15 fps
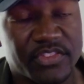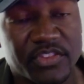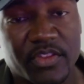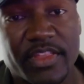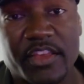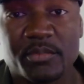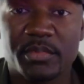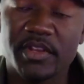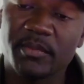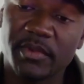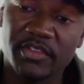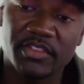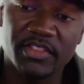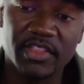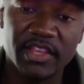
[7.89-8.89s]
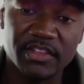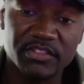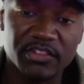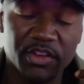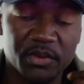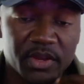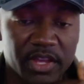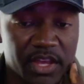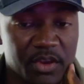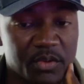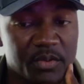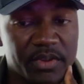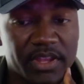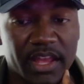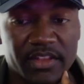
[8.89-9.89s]
so that's pretty much the thing. So
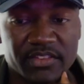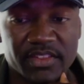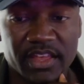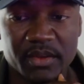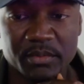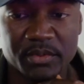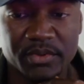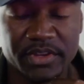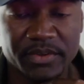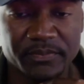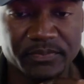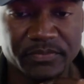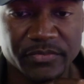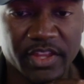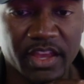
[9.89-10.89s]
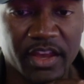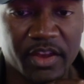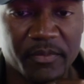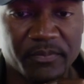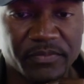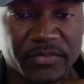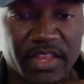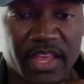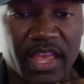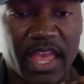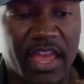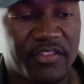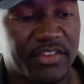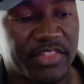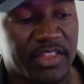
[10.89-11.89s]
when we got to that point, um,
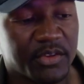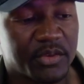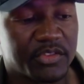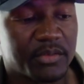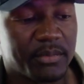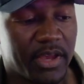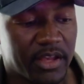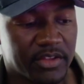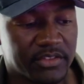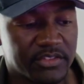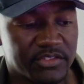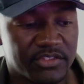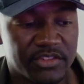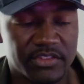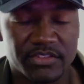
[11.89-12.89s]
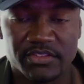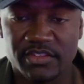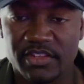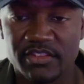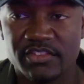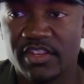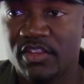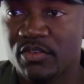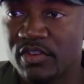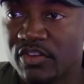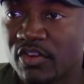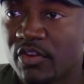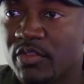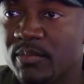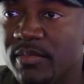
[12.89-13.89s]
everything was about just continuing to
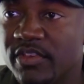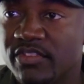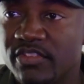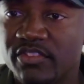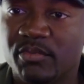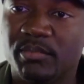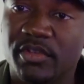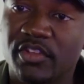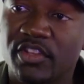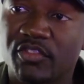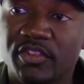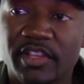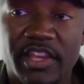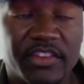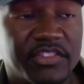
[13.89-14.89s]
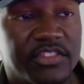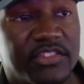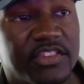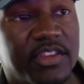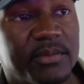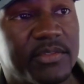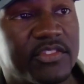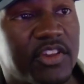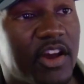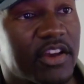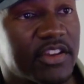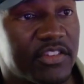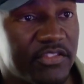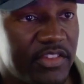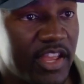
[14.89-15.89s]
grow the business, building relationships,
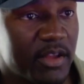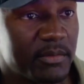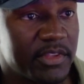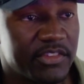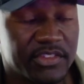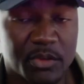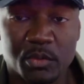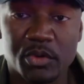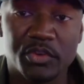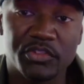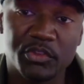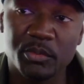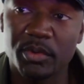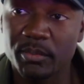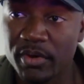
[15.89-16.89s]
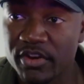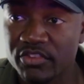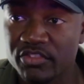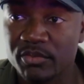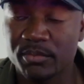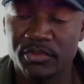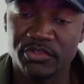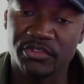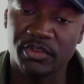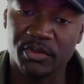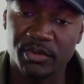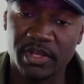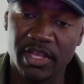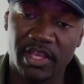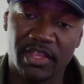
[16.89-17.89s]
talking to families, and we were super personable.
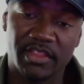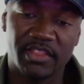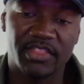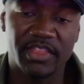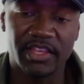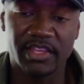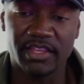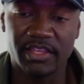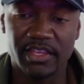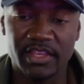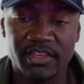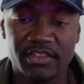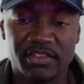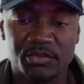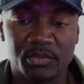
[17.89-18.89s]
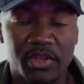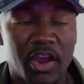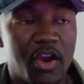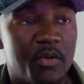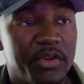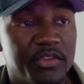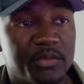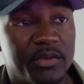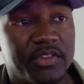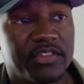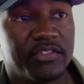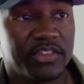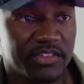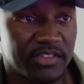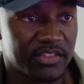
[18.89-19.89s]
So the thing is, we always went to
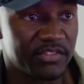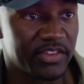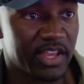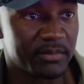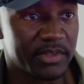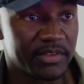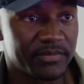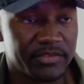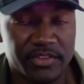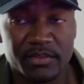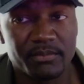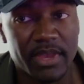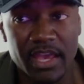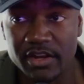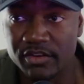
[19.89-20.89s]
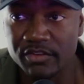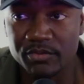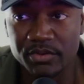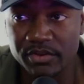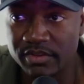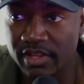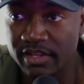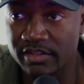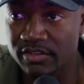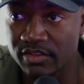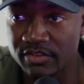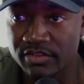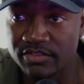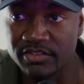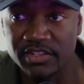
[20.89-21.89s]
visit the family. Didn't matter if we were like, you know,
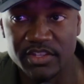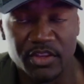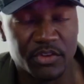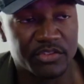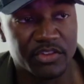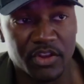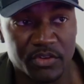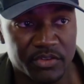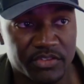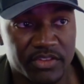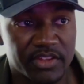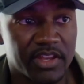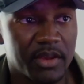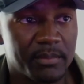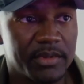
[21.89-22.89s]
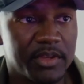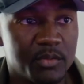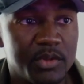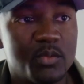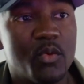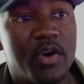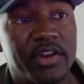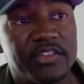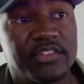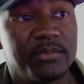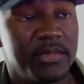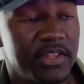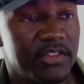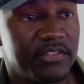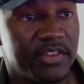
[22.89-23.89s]
the C E Os, the owners of the company. We wanted to
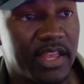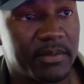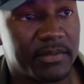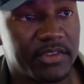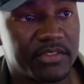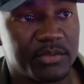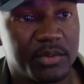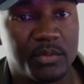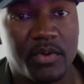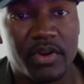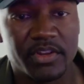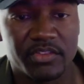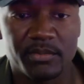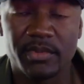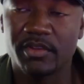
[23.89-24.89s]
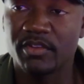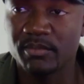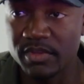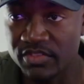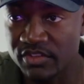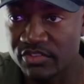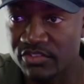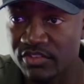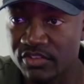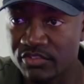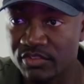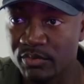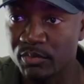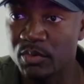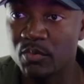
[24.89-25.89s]
meet the families. We wanted to be able to meet their
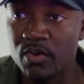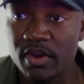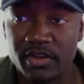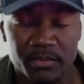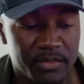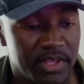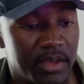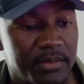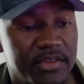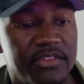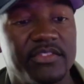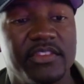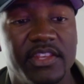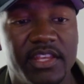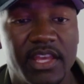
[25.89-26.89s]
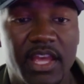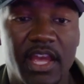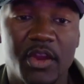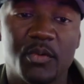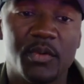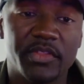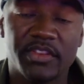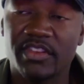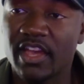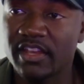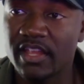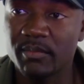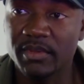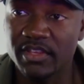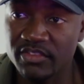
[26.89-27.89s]
children. We want to be able to see what the
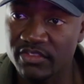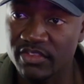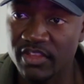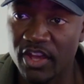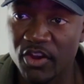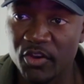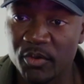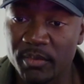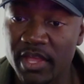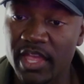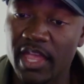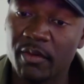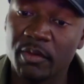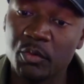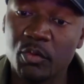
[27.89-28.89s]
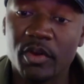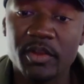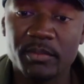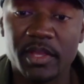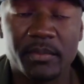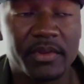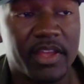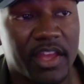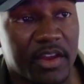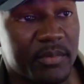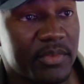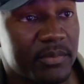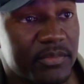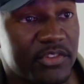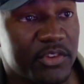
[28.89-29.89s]
dynamic is in the home. We want to be able to help
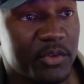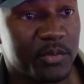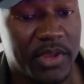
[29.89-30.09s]
them too.